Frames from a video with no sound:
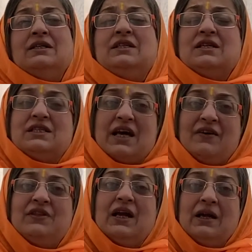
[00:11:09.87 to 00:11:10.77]
Just
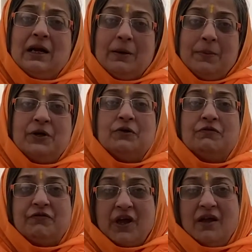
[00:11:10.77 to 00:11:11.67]
have that little bit
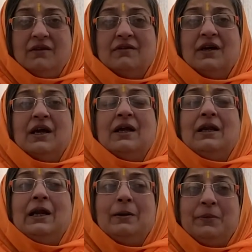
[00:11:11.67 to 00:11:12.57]
of faith,
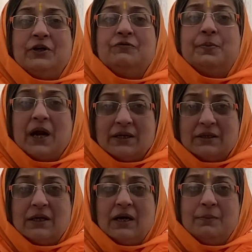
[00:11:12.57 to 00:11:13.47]
little bit of
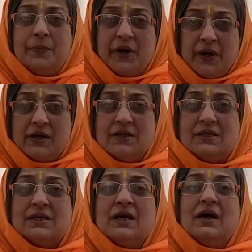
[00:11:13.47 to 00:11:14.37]
prarthana, prayers,